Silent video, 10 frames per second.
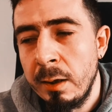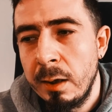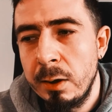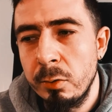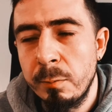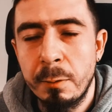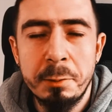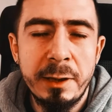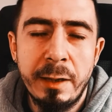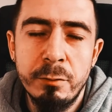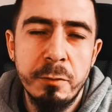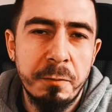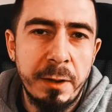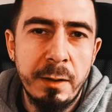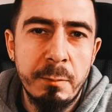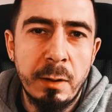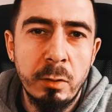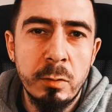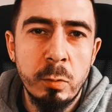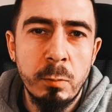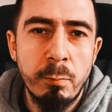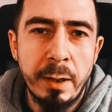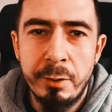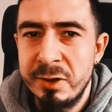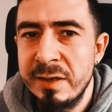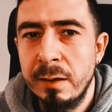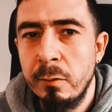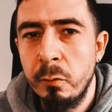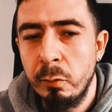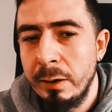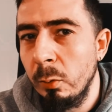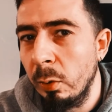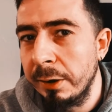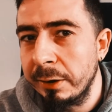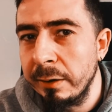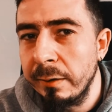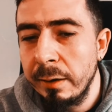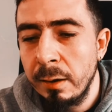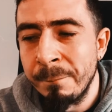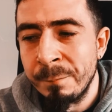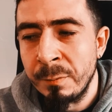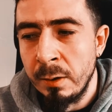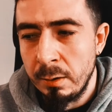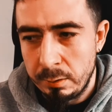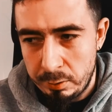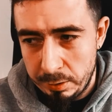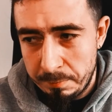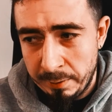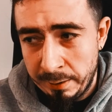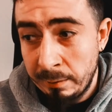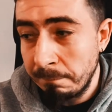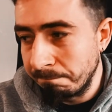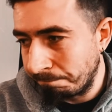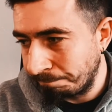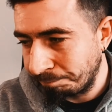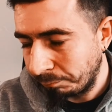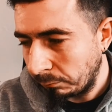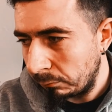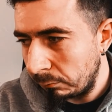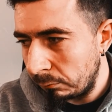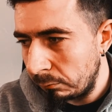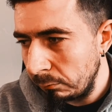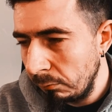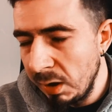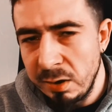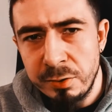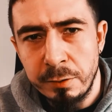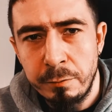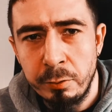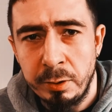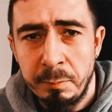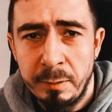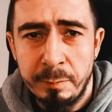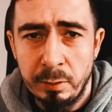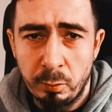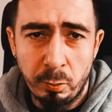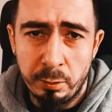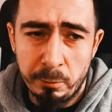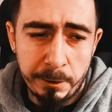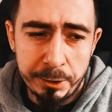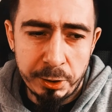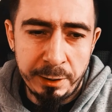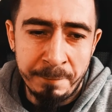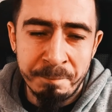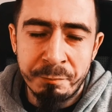and you will probably have to find them out by yourself while working there, just by interviewing people, or actually